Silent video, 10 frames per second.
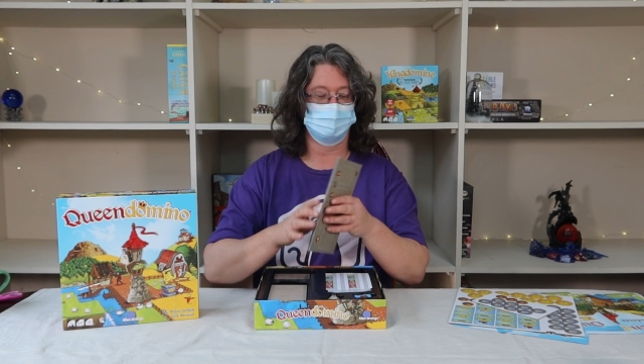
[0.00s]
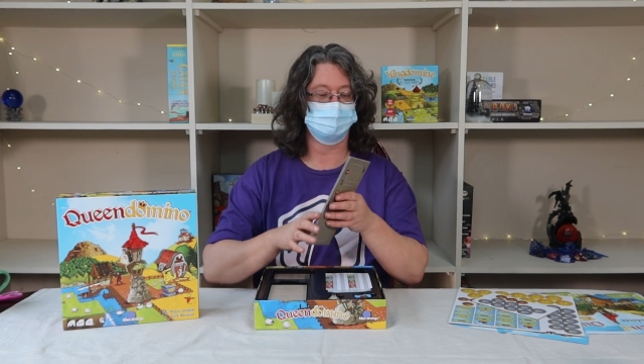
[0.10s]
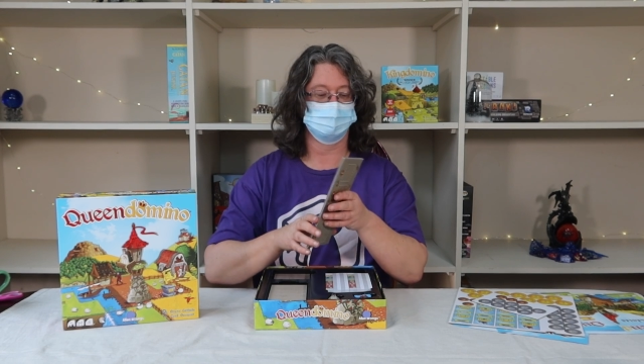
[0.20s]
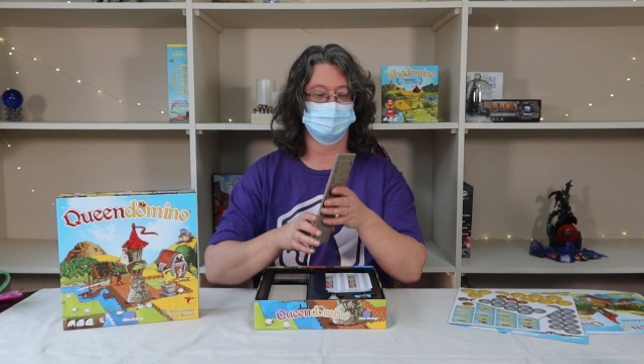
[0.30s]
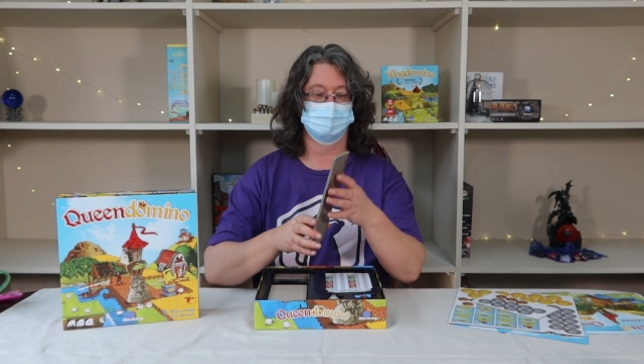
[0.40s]

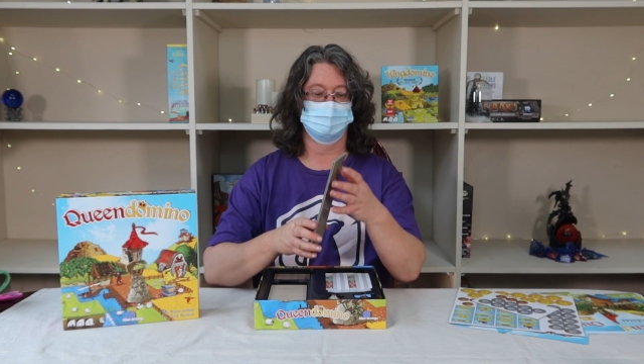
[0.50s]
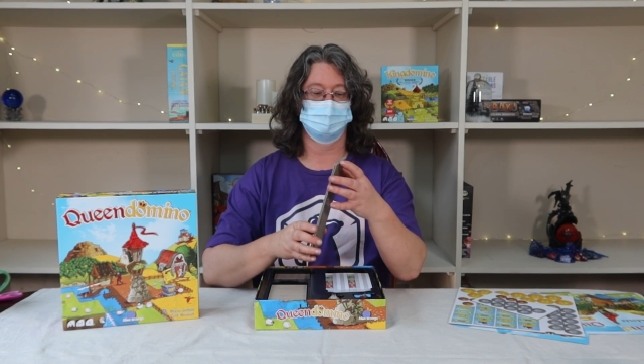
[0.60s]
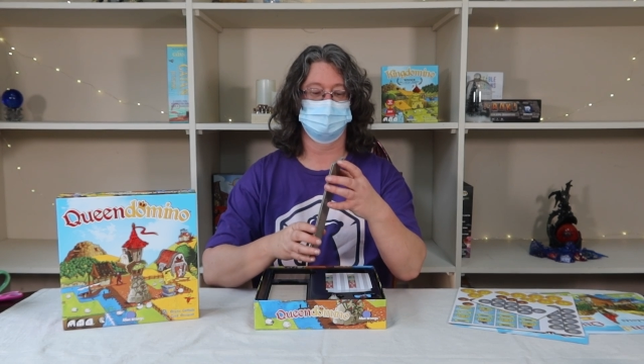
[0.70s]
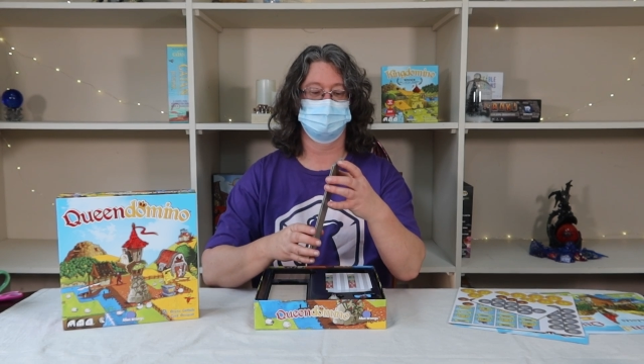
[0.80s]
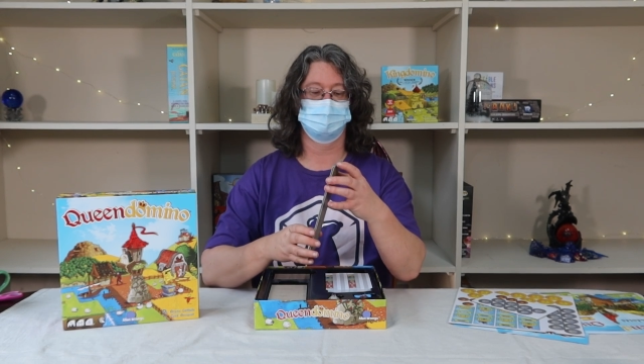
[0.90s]
Yep,
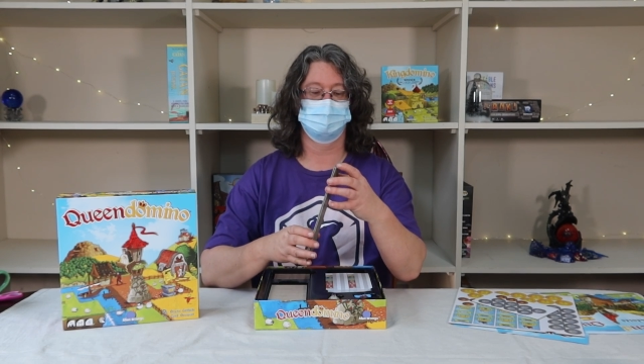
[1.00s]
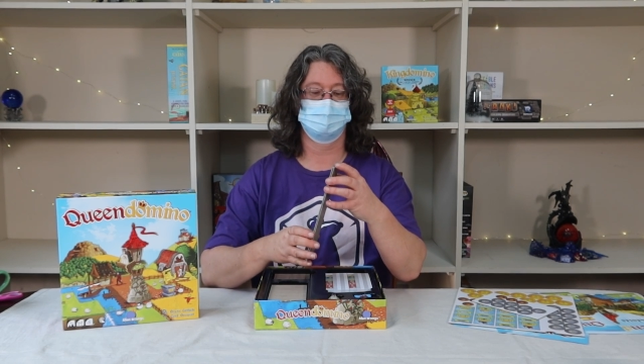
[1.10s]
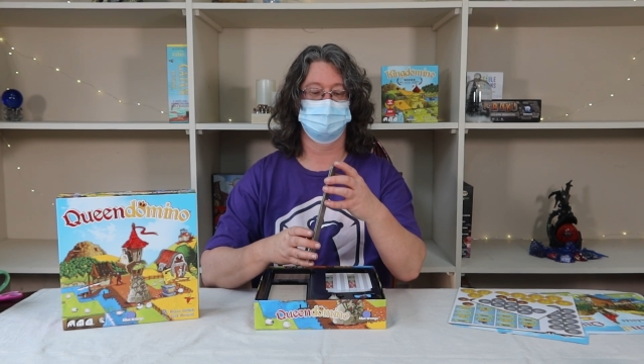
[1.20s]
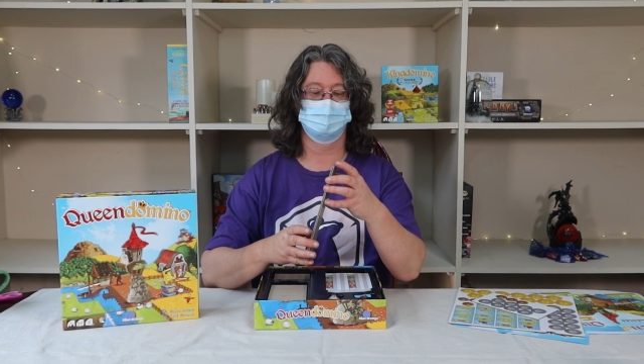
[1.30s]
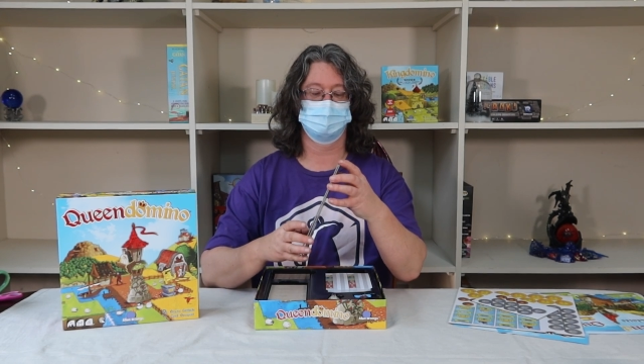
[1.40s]
no.
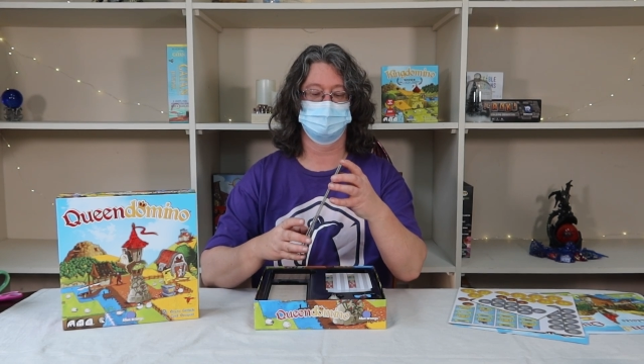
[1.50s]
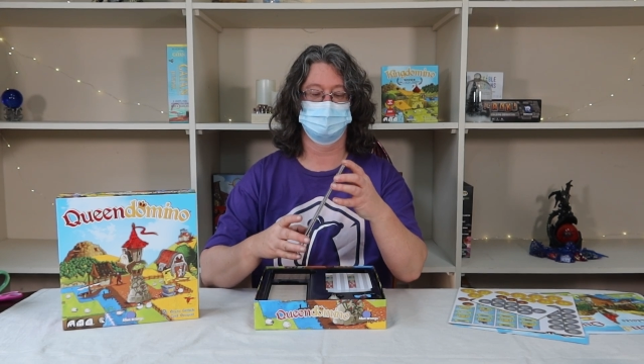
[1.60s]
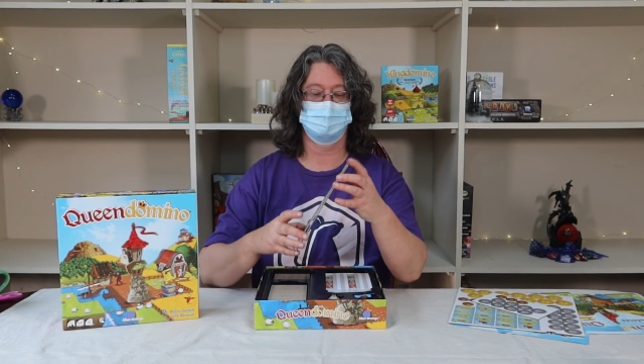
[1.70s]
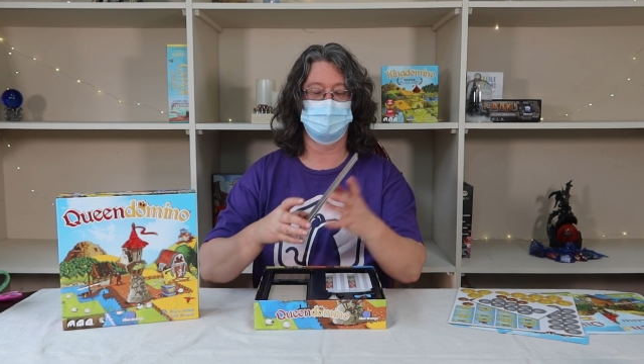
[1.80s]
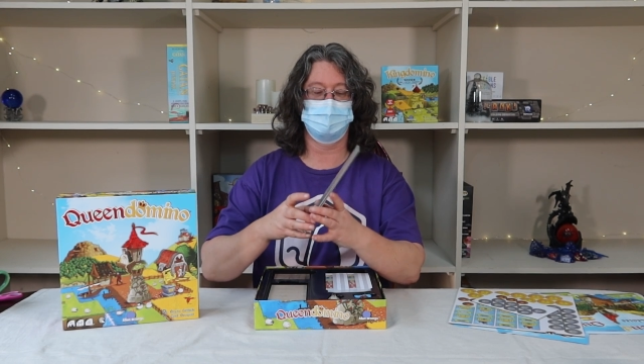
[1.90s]

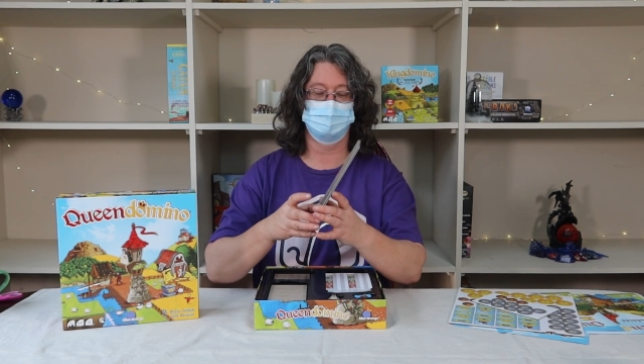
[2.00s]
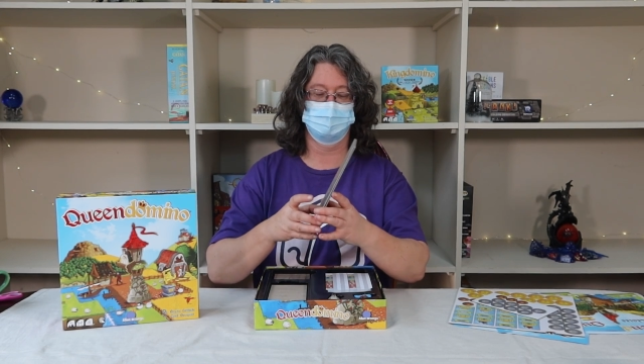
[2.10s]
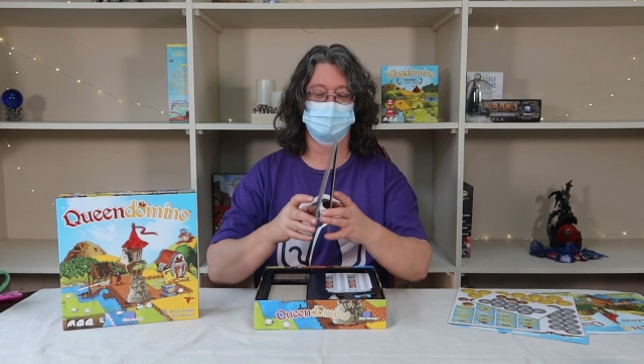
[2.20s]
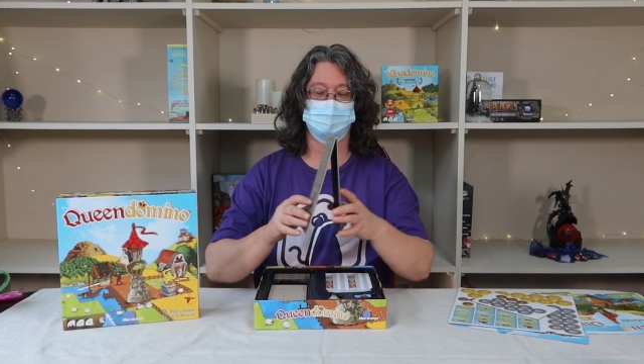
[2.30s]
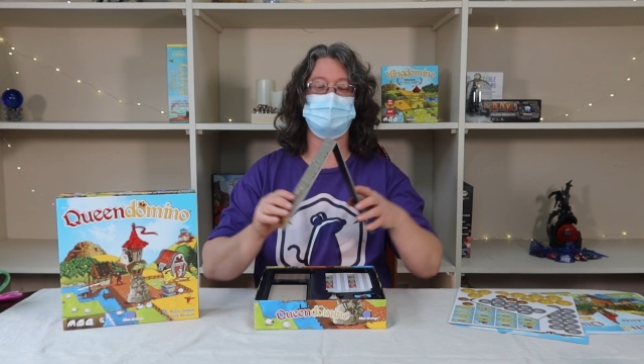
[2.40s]
Ha!
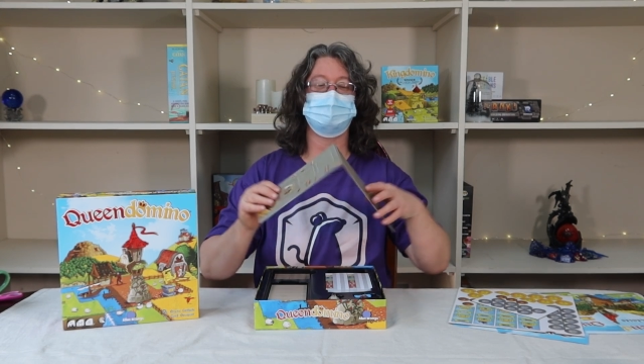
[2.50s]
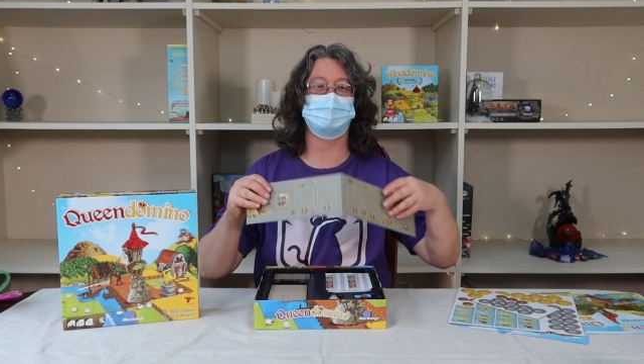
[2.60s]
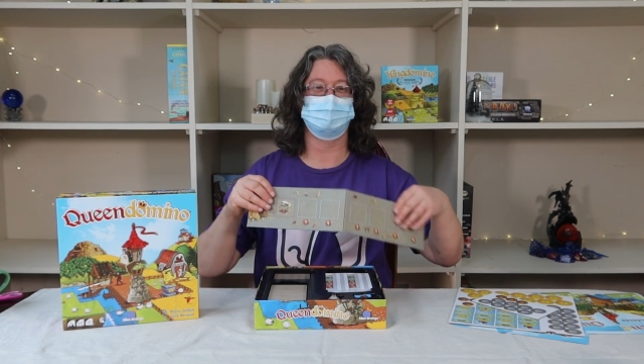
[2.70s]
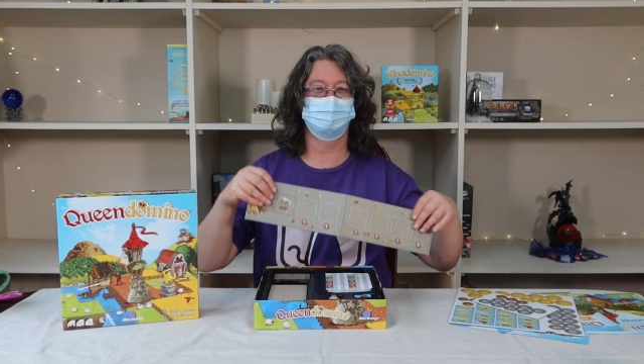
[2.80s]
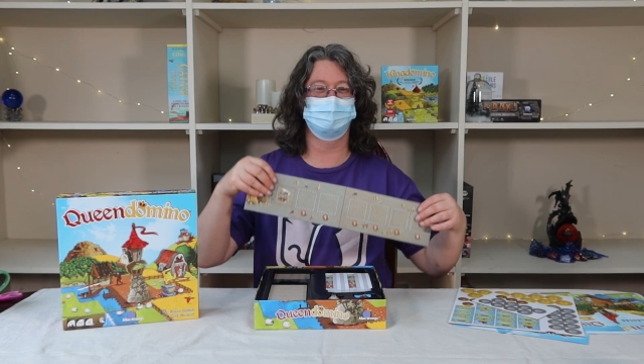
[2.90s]
That way.